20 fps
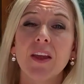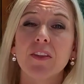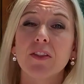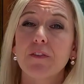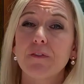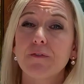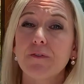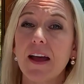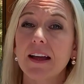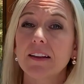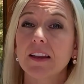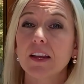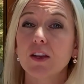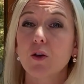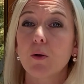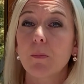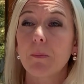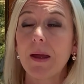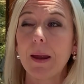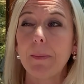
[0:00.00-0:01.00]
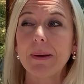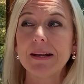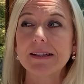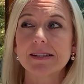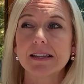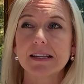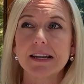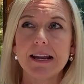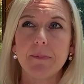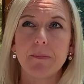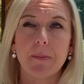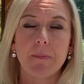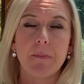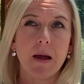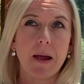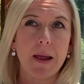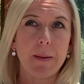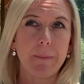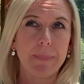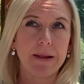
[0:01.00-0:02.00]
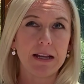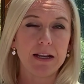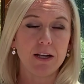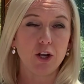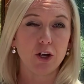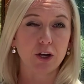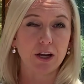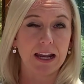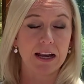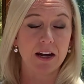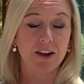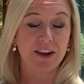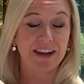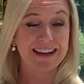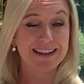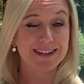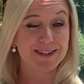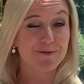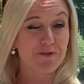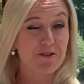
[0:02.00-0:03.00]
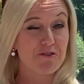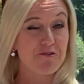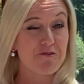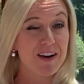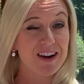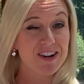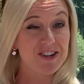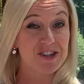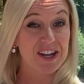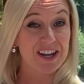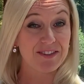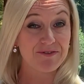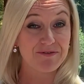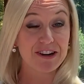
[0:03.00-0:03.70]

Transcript: the fact that your baby's sleep might be looking like it's regress